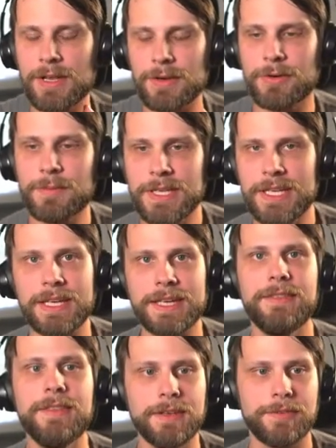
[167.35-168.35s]
Normally
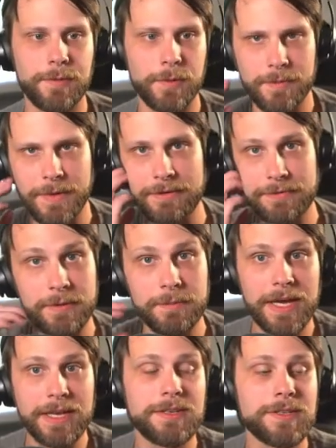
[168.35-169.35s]
in this format, from
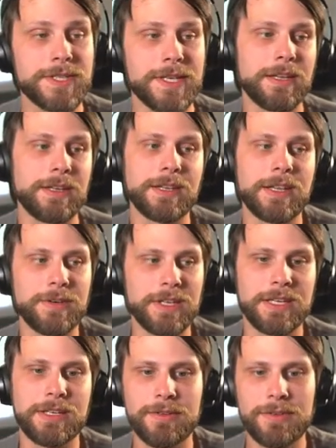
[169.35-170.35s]
my understanding, now
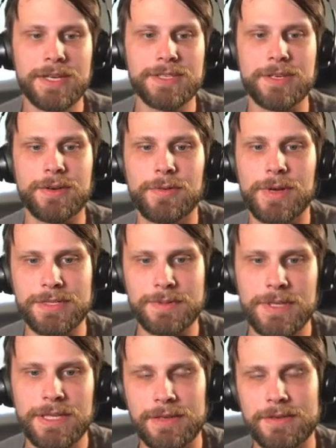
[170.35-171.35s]
again, you guys correct
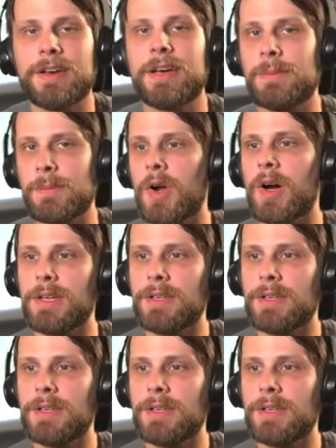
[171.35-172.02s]
me if I am wrong.